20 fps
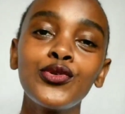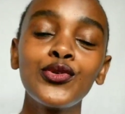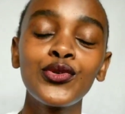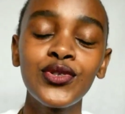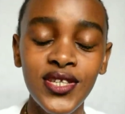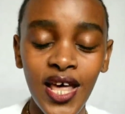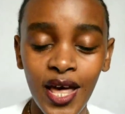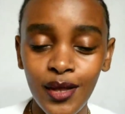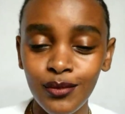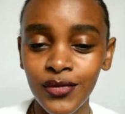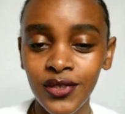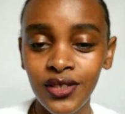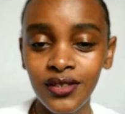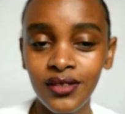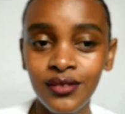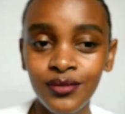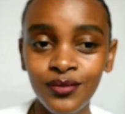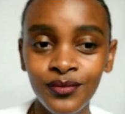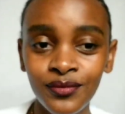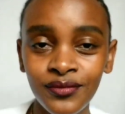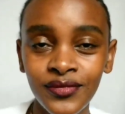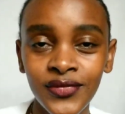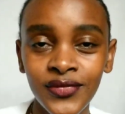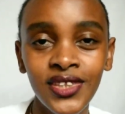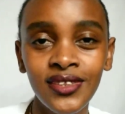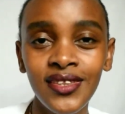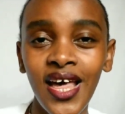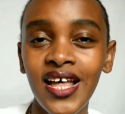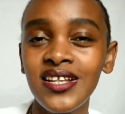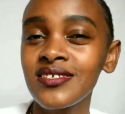do something,
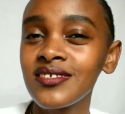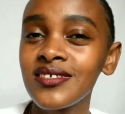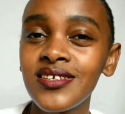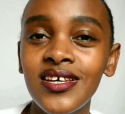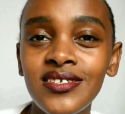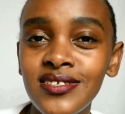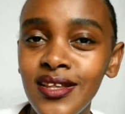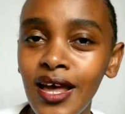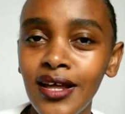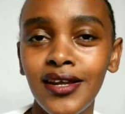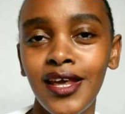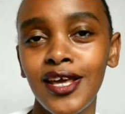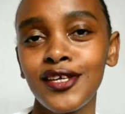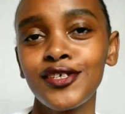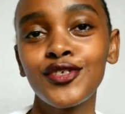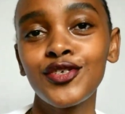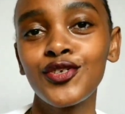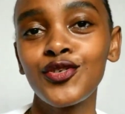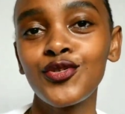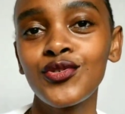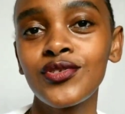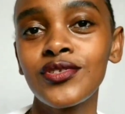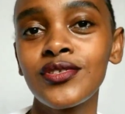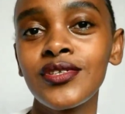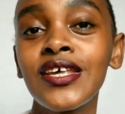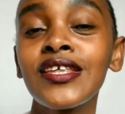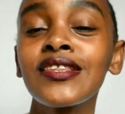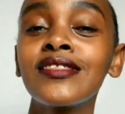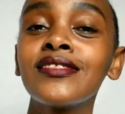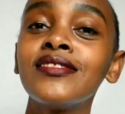that's just an
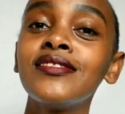excuse.